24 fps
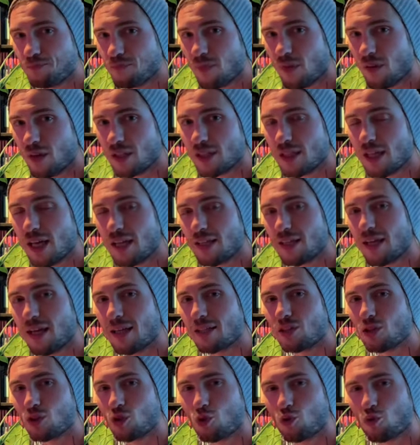This had
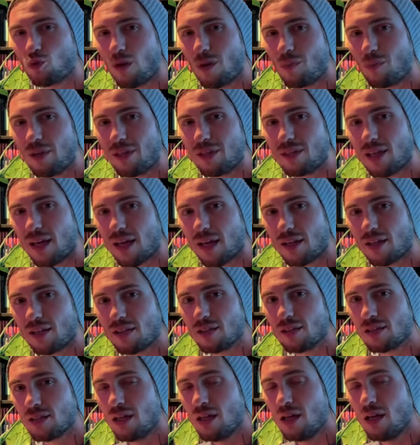nice grippy
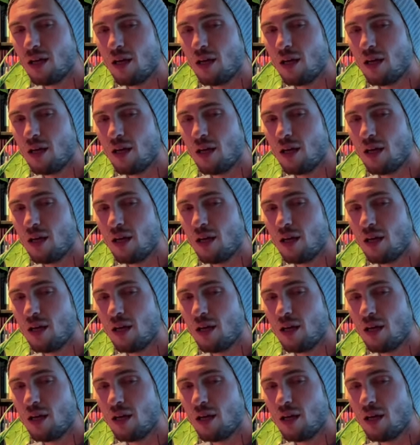tannins